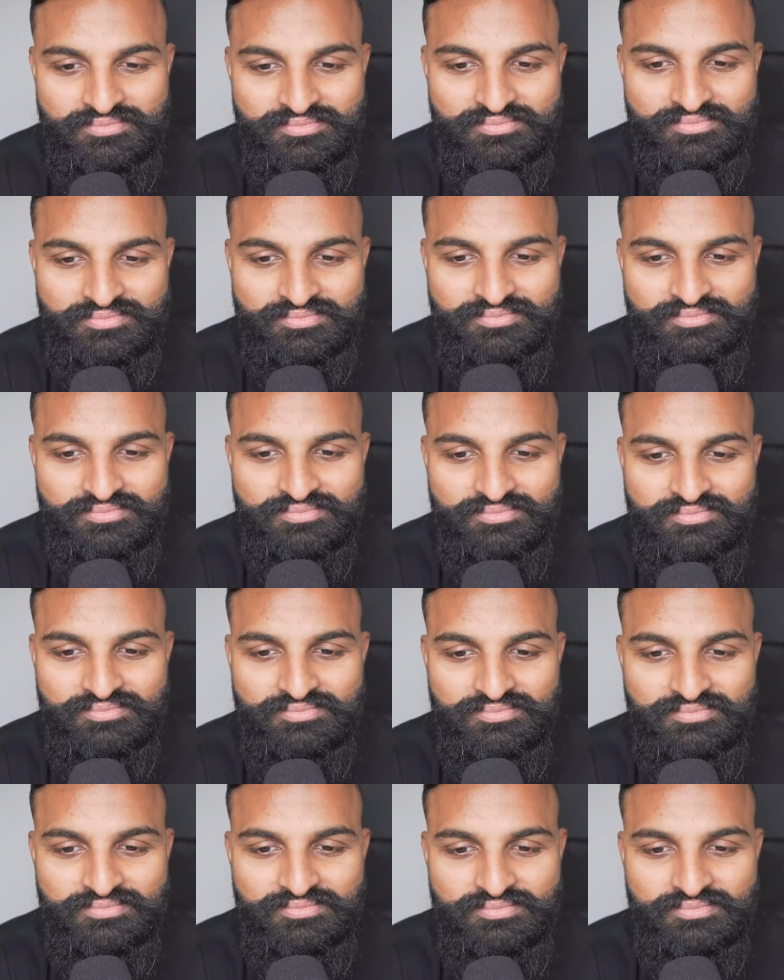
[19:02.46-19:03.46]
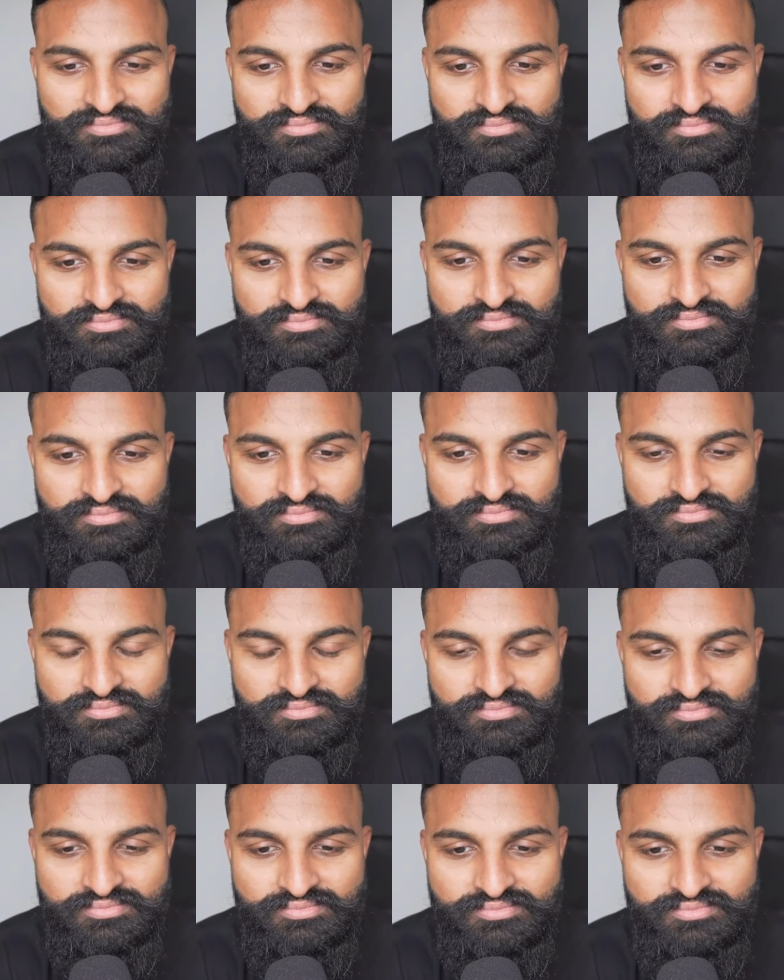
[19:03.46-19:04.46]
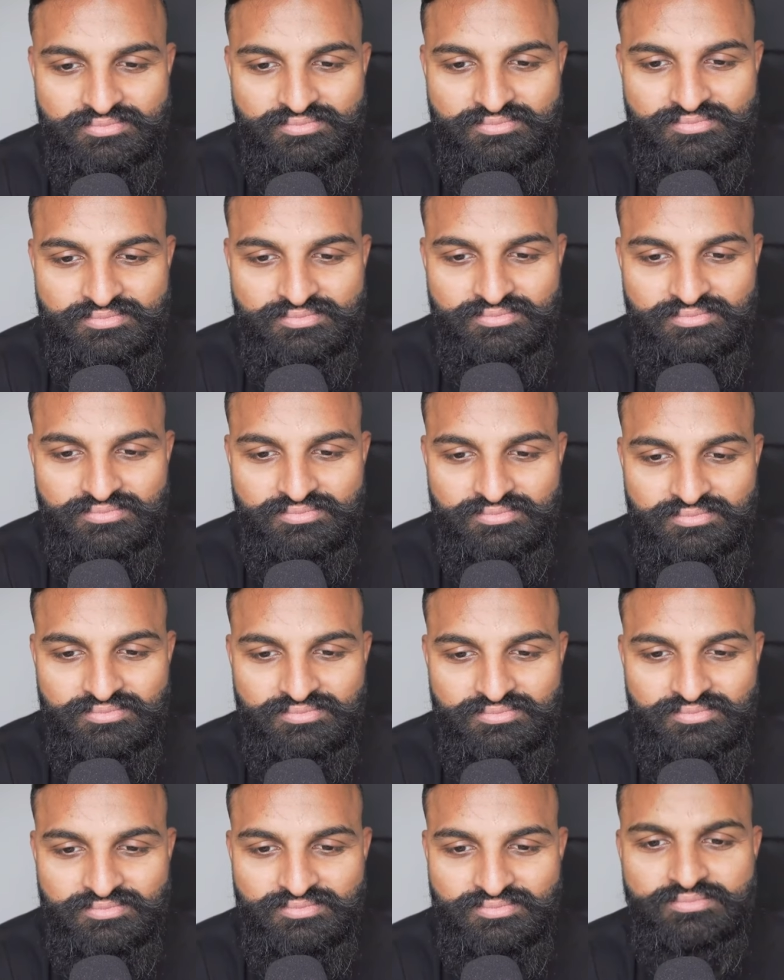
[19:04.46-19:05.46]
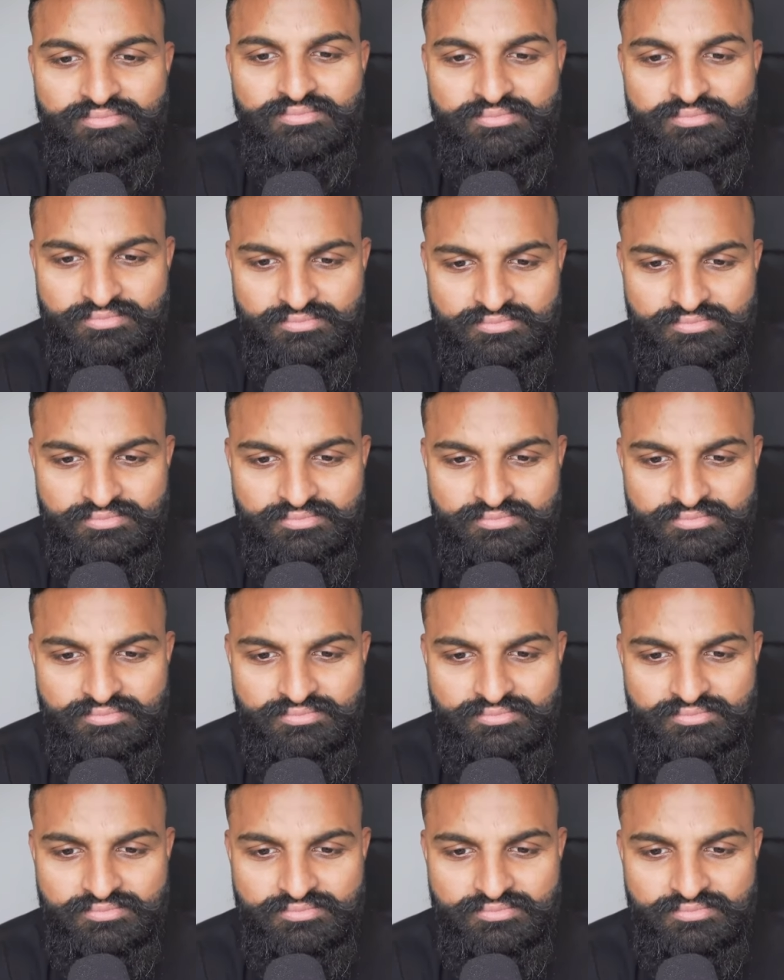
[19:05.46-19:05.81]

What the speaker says: (not speaking)